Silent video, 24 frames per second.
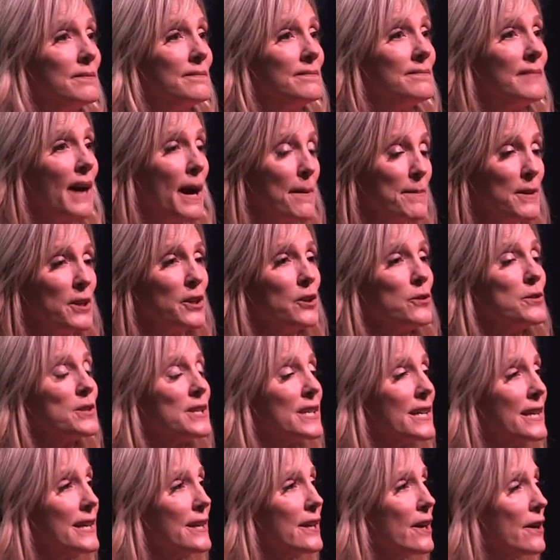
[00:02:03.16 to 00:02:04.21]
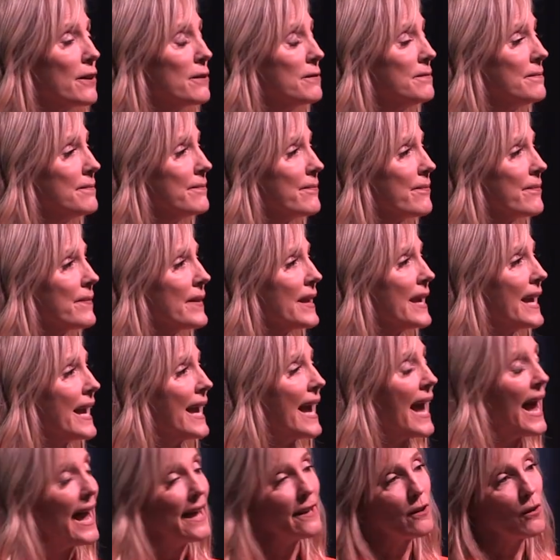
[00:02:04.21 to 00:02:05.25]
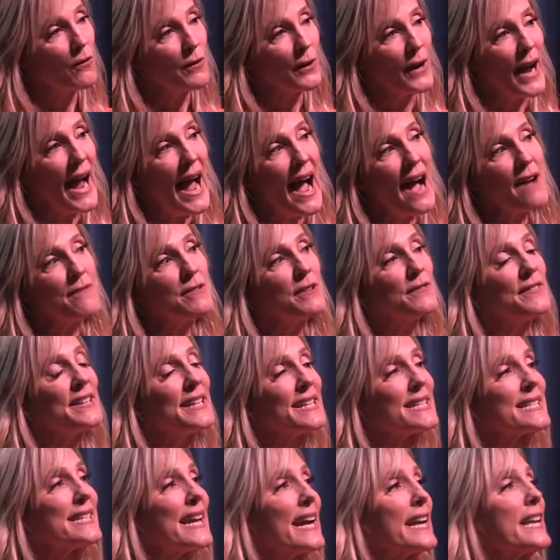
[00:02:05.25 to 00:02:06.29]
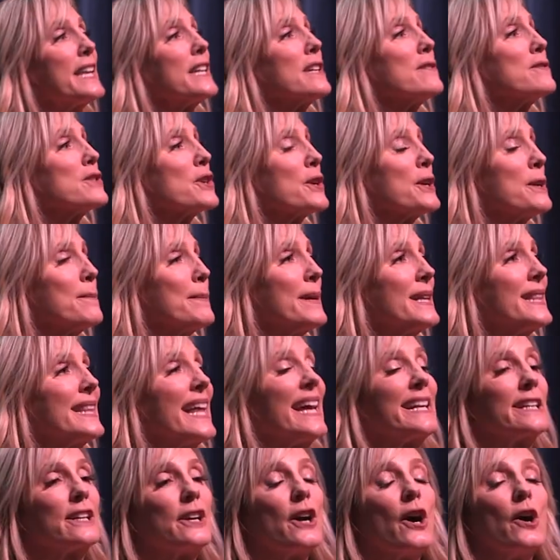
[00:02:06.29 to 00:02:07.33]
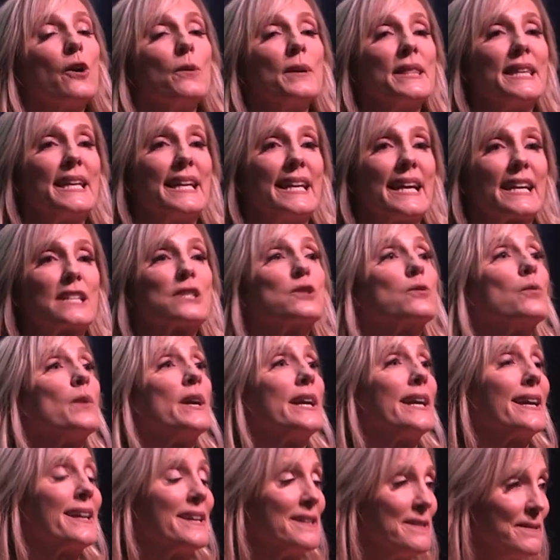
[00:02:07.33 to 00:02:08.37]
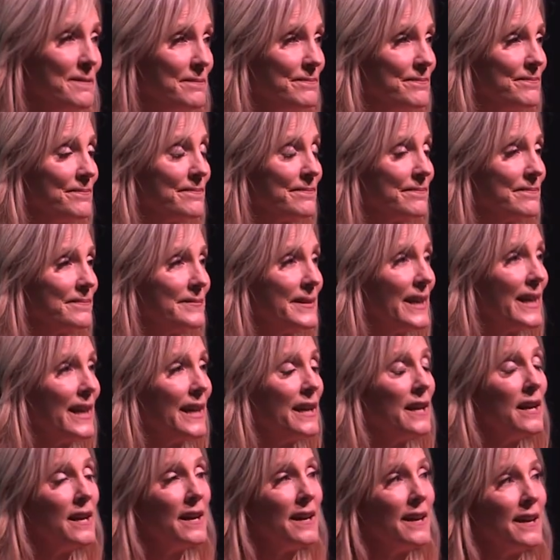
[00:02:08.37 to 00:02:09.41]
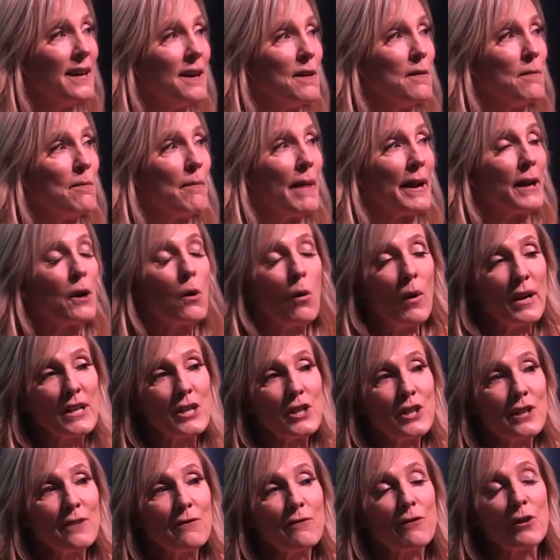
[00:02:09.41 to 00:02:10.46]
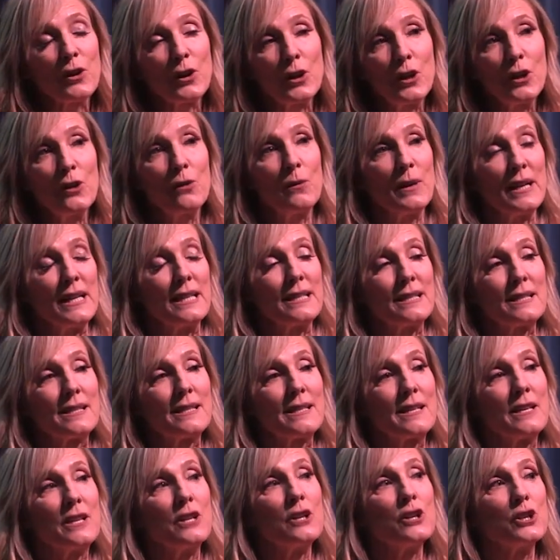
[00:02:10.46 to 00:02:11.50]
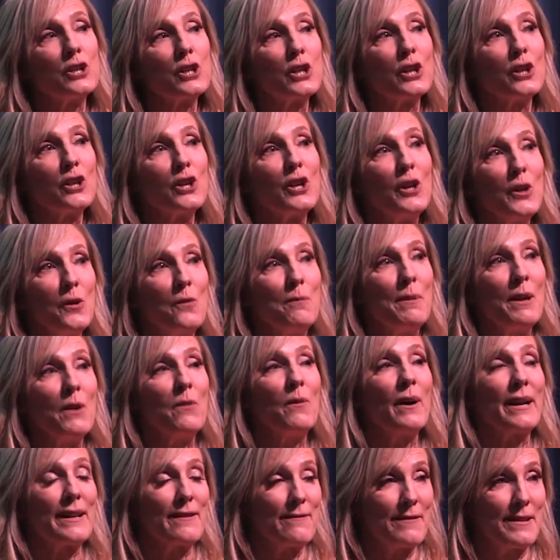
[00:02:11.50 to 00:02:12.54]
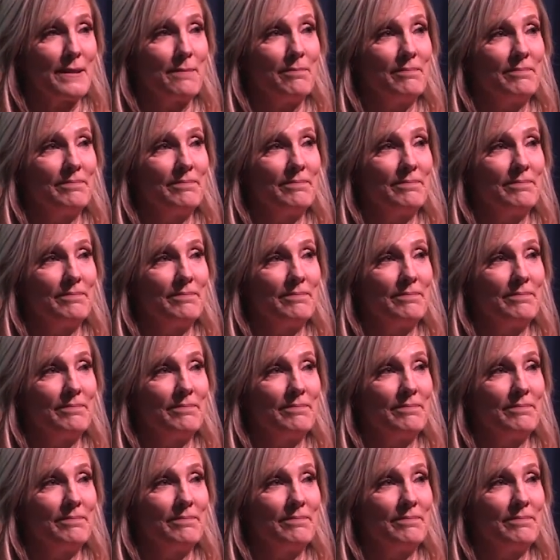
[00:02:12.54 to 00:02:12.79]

I'm the new CEO, and over half of the executives are going to be let go in the next week. My question for you is, should you be one of them?